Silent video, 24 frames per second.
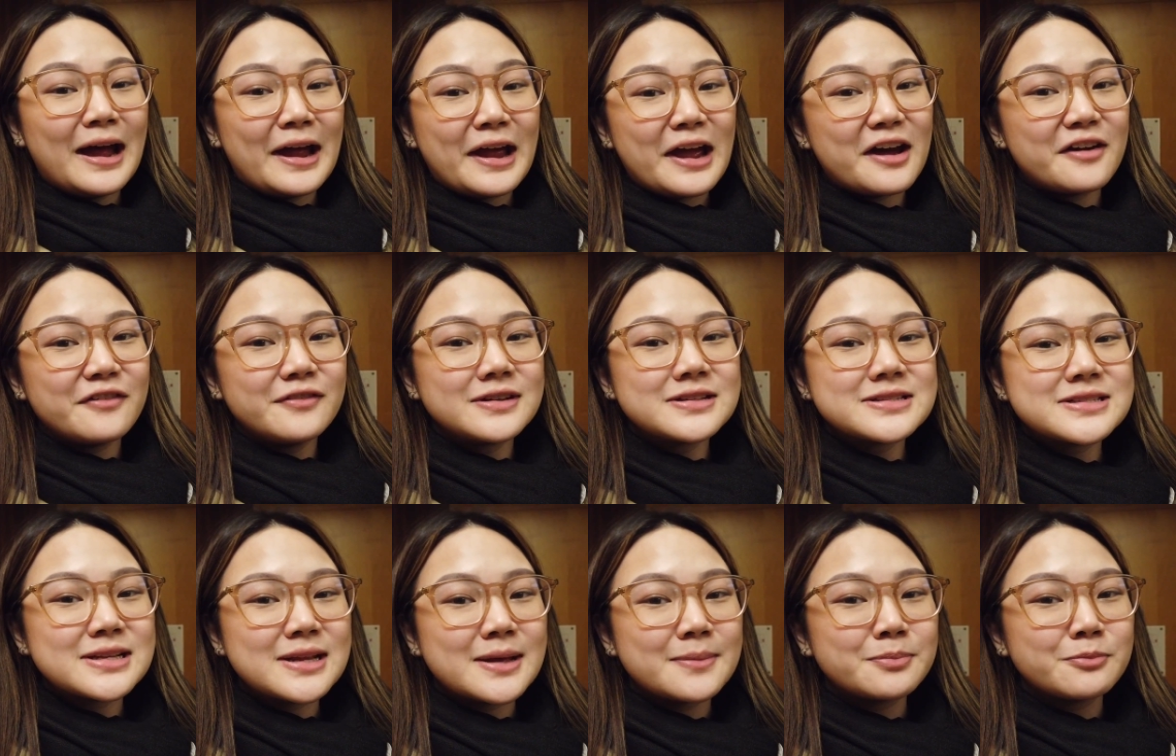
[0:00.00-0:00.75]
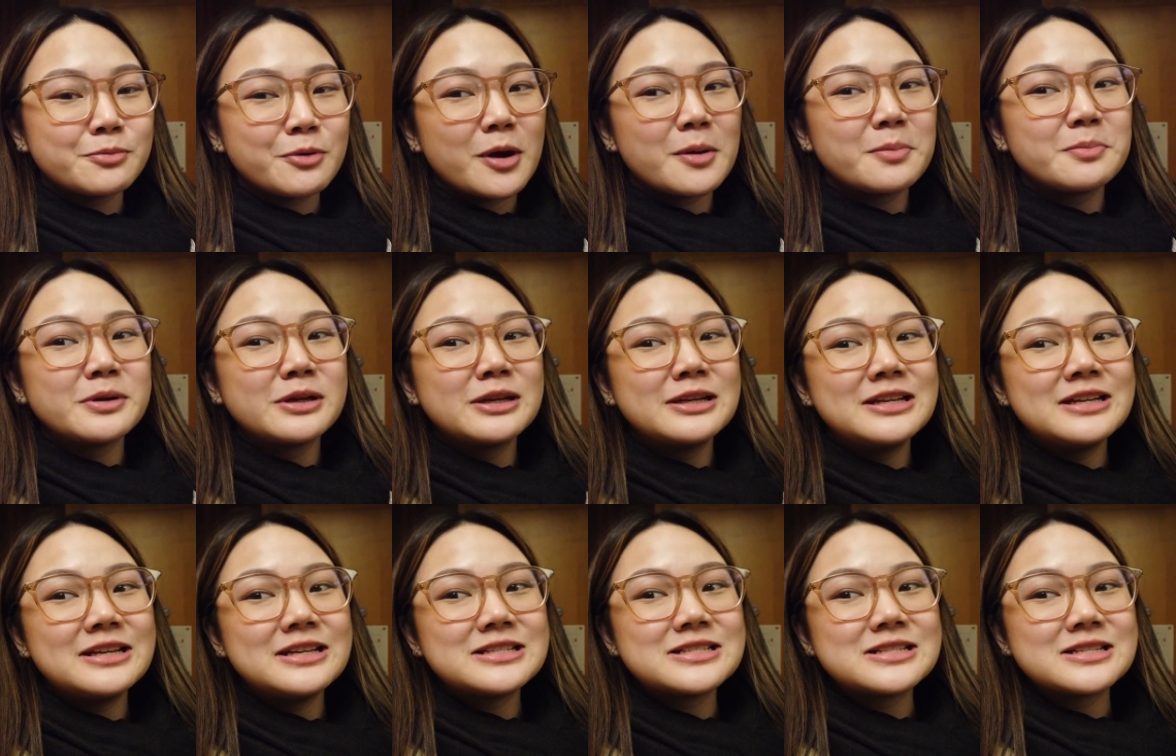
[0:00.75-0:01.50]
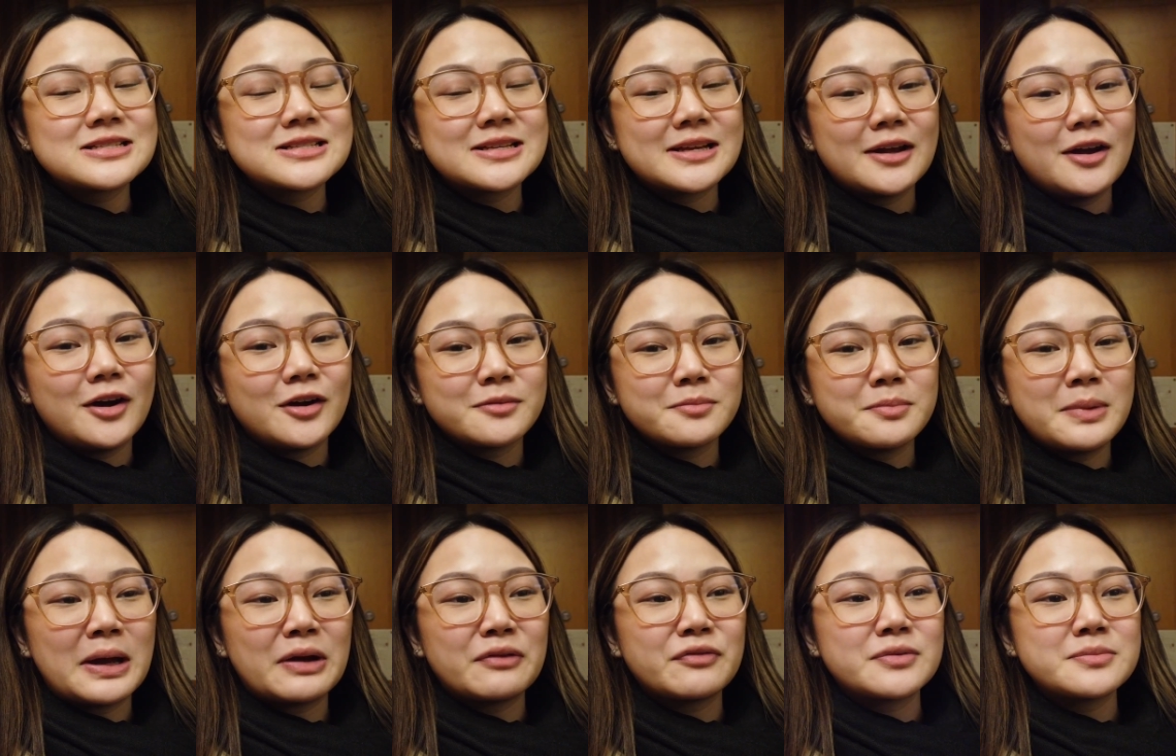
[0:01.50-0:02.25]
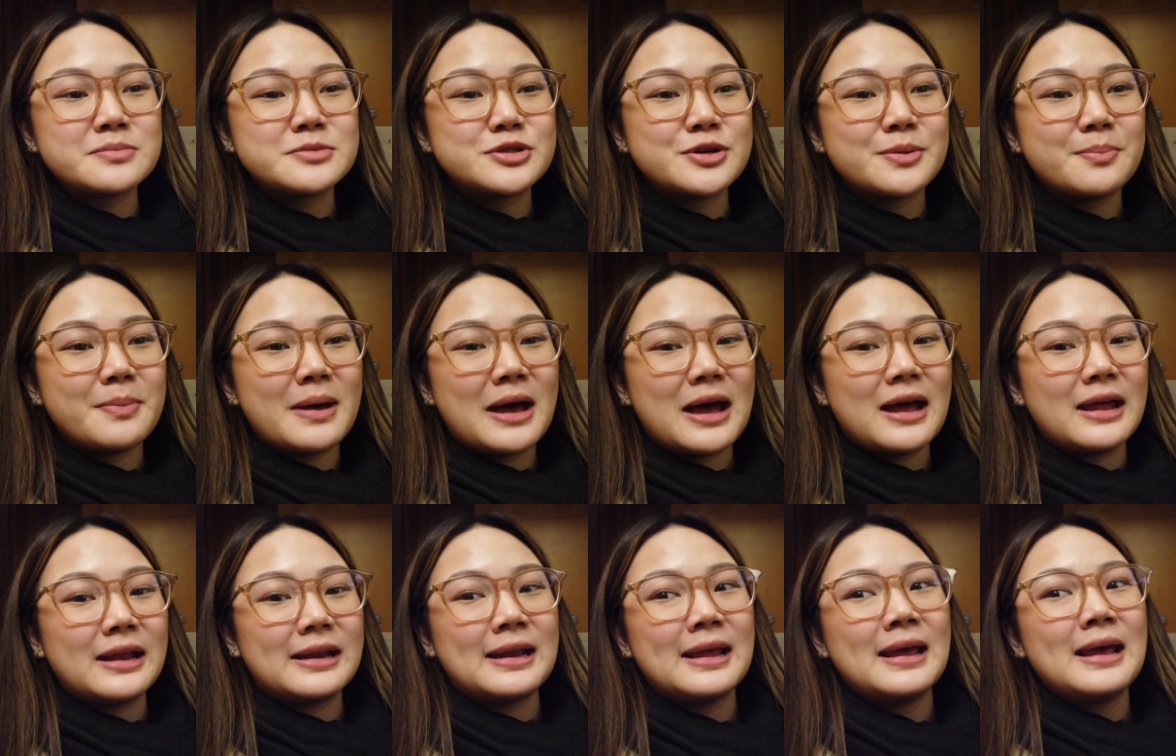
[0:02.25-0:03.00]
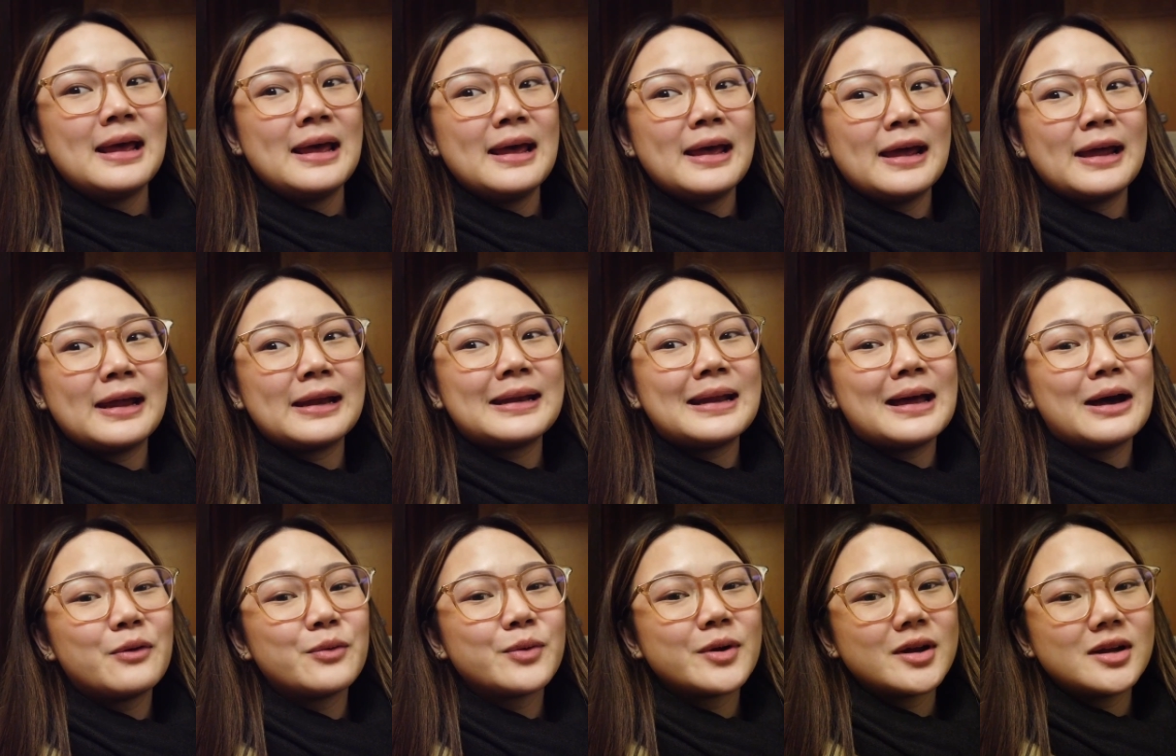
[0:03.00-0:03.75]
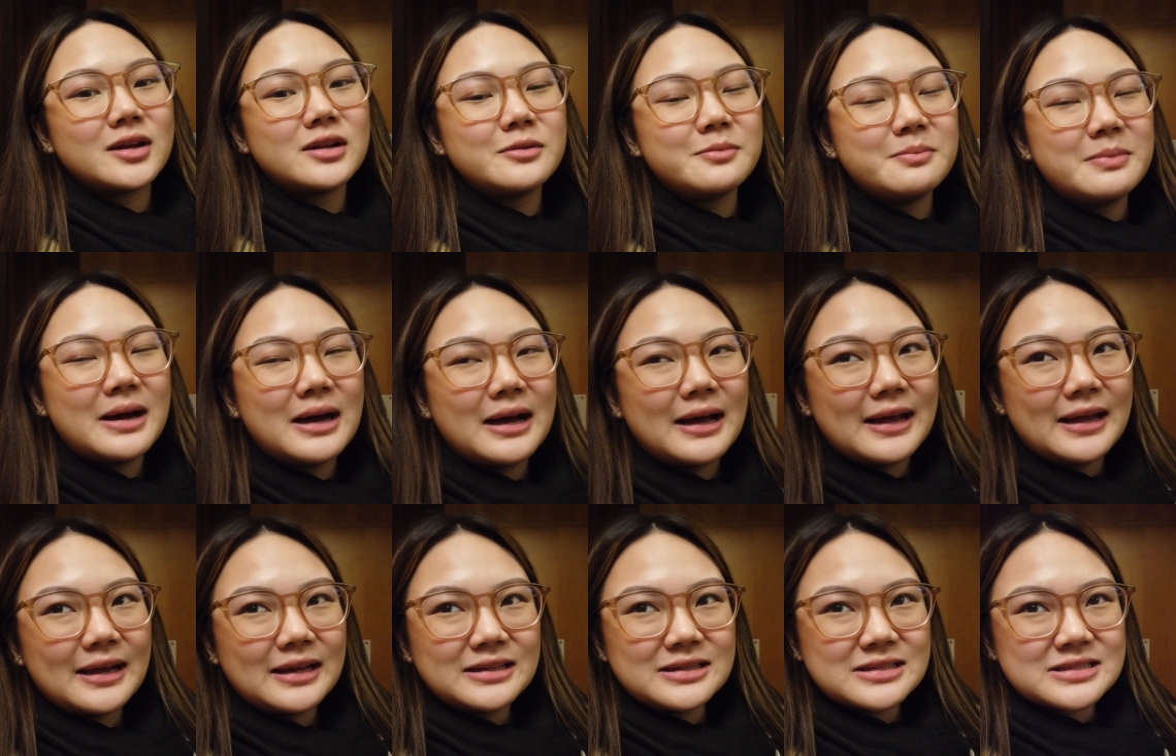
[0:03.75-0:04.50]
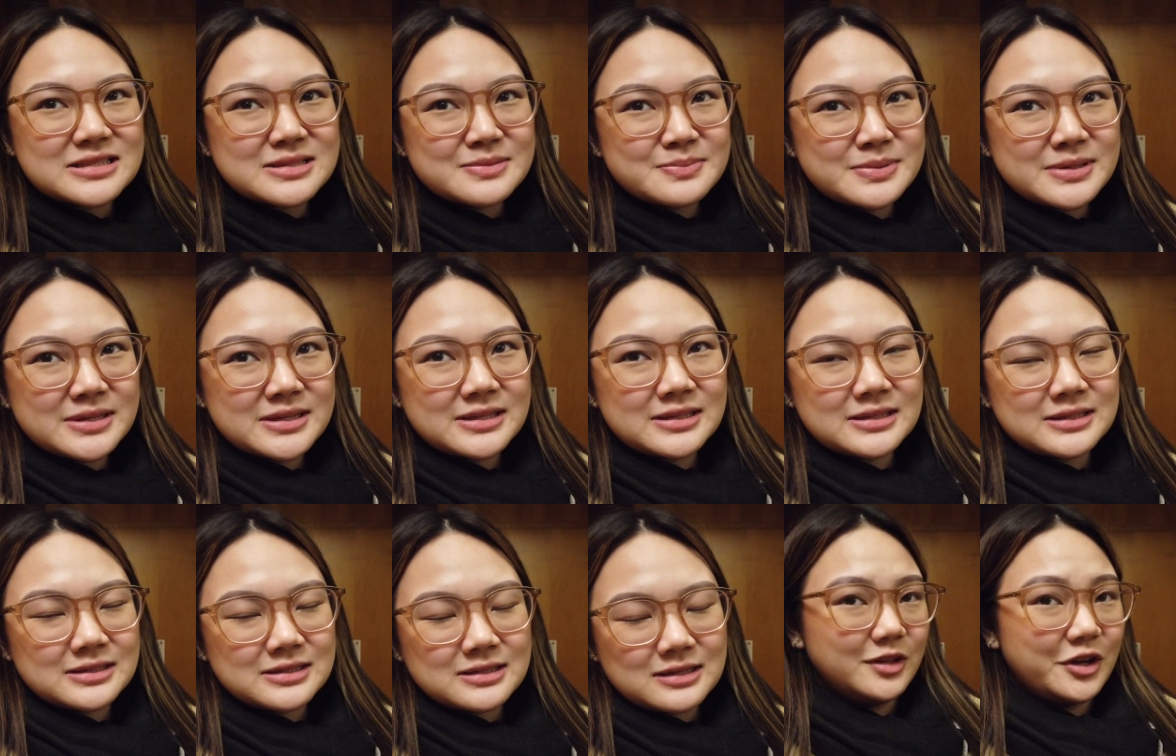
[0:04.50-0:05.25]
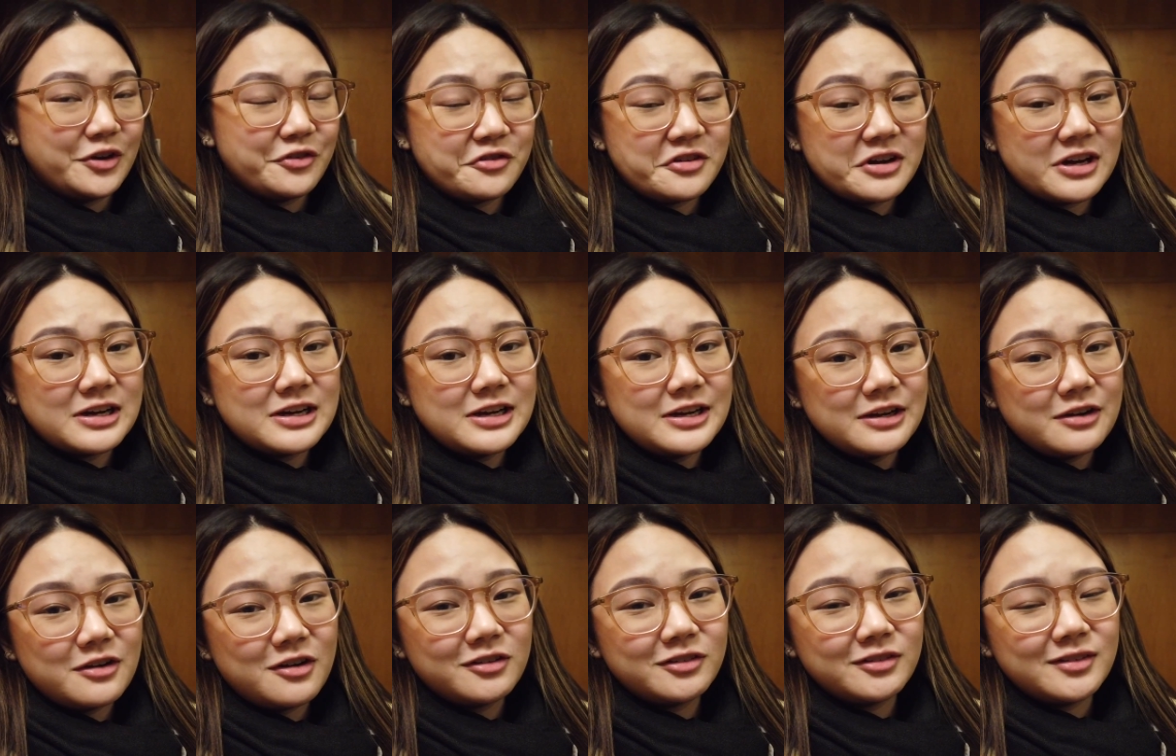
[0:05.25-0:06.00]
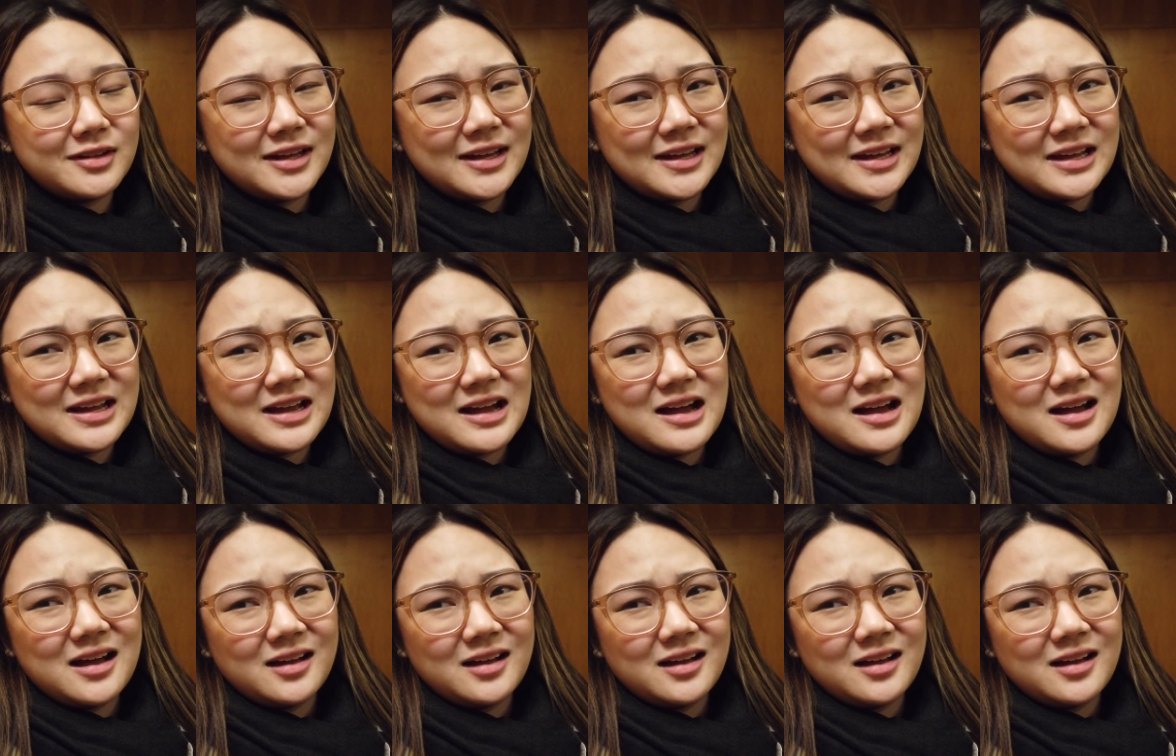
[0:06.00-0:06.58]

I haven't slept properly since I got back from Japan and now we're in Dubai and it's been a really long day.